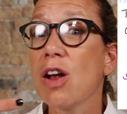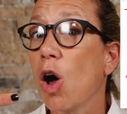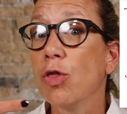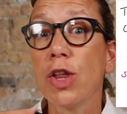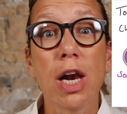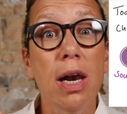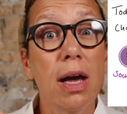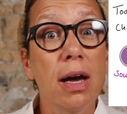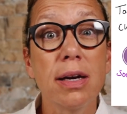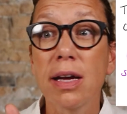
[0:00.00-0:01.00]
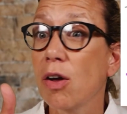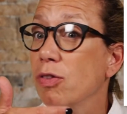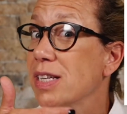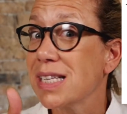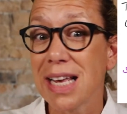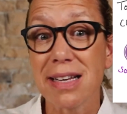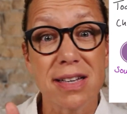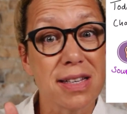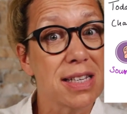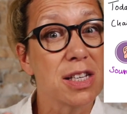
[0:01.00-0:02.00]
on the learning, on the
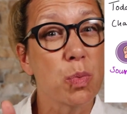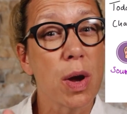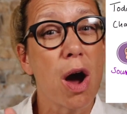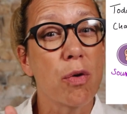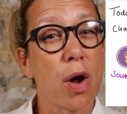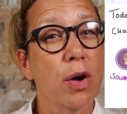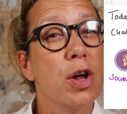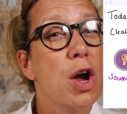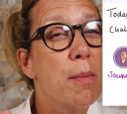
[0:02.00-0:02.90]
sentences we are on.